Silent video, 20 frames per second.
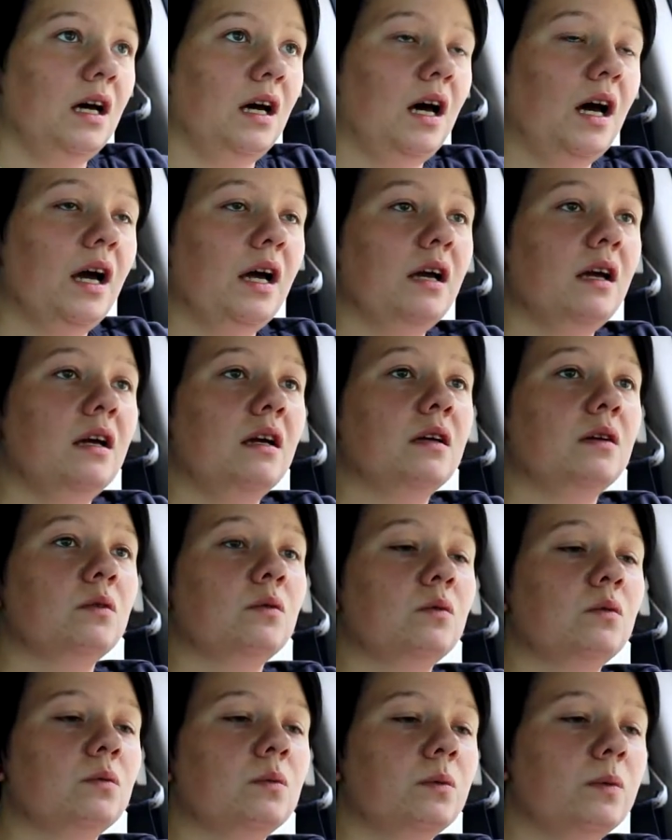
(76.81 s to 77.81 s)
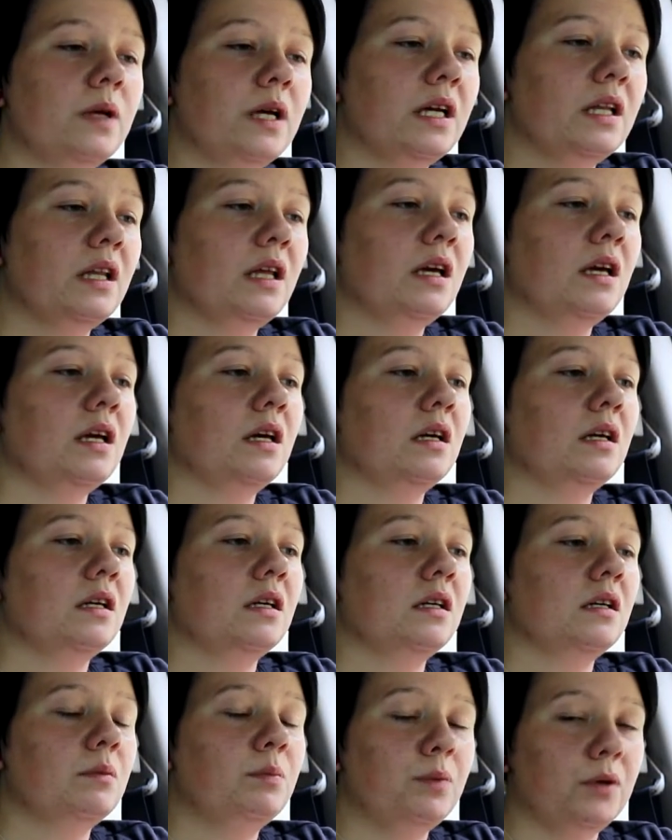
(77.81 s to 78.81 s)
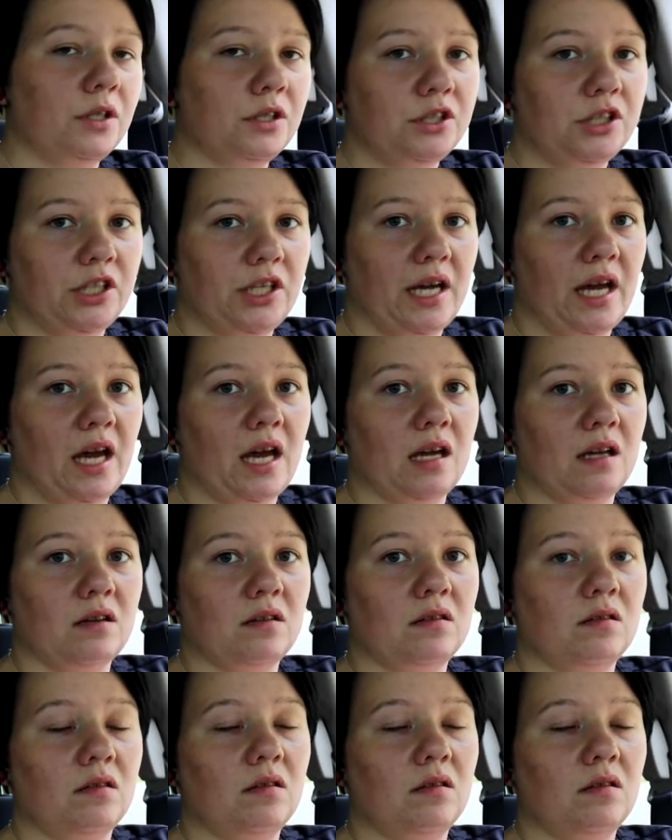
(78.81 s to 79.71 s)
I really appreciate